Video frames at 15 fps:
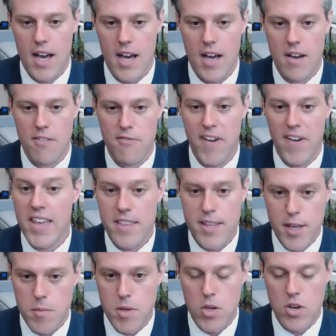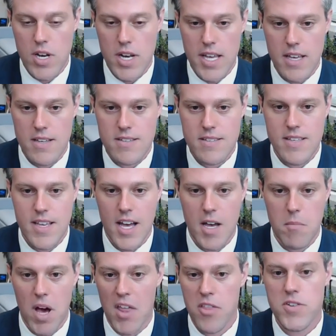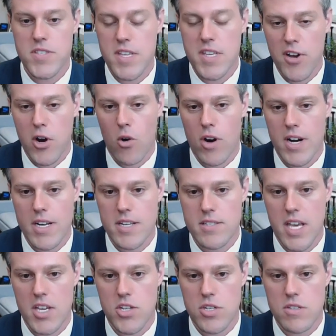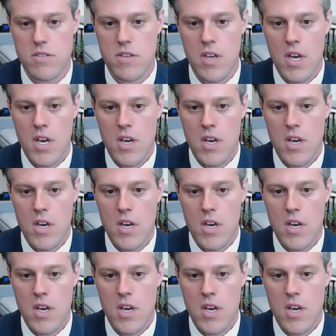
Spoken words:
faith communities, other civic organizations